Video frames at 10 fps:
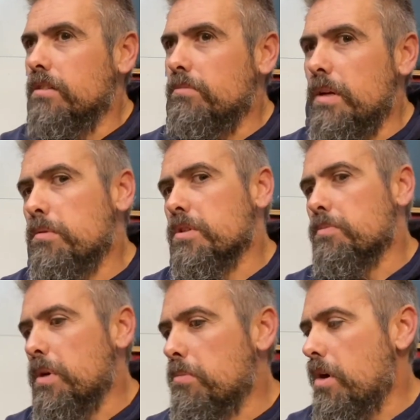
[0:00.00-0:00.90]
Maybe we'll
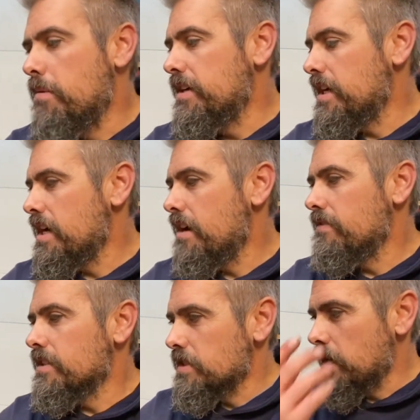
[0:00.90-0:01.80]
spray bomb it. I
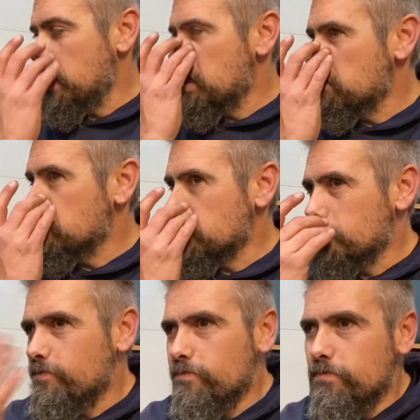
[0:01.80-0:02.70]
haven't decided. I'm just
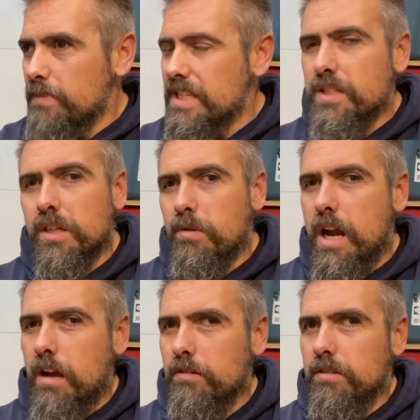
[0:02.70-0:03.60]
messing
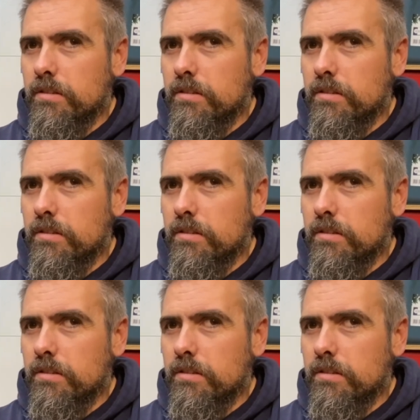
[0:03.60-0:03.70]
around,